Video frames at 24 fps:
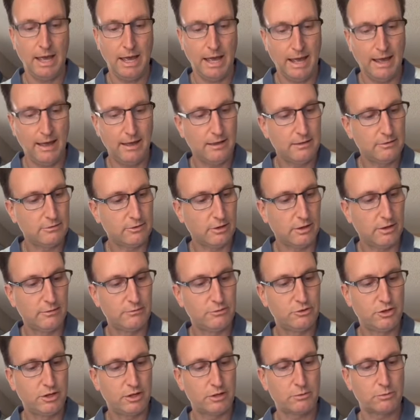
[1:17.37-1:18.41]
as
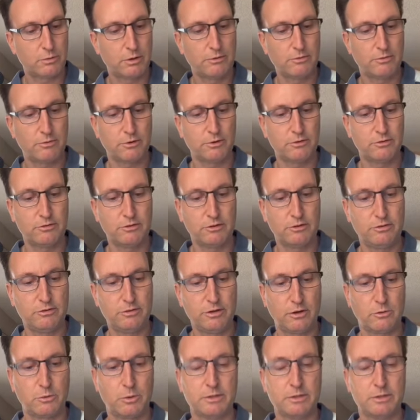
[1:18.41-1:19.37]
of January 1st this year.